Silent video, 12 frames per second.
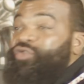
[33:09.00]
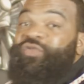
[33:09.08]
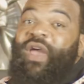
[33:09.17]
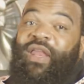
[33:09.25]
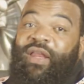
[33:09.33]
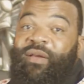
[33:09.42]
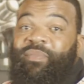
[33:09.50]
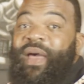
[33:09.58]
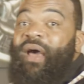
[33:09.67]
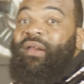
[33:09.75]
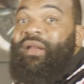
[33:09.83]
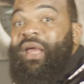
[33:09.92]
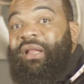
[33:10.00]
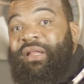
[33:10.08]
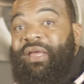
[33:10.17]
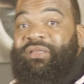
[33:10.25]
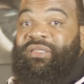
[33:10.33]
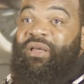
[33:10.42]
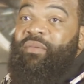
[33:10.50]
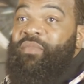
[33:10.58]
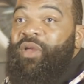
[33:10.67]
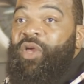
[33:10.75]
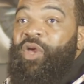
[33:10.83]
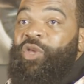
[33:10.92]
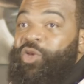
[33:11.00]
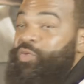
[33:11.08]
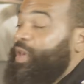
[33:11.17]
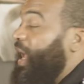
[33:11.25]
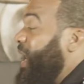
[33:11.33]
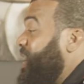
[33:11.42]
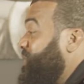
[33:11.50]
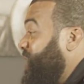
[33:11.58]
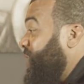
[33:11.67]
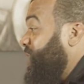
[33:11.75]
credit about it. Ain't that something? You can't even